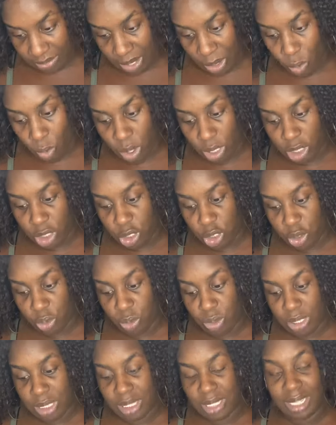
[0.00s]
They wanted you
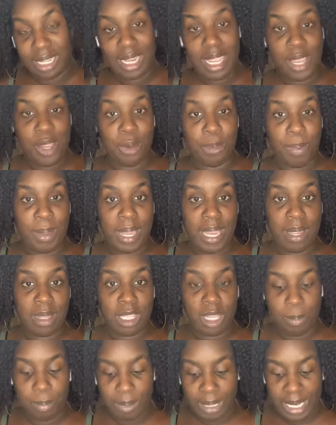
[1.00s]
to delay your
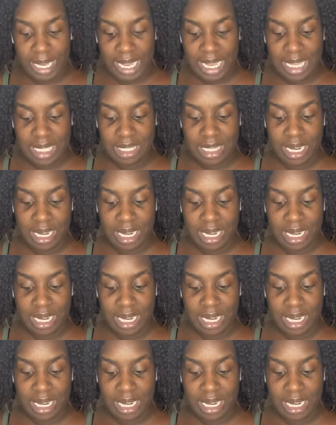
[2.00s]
plans.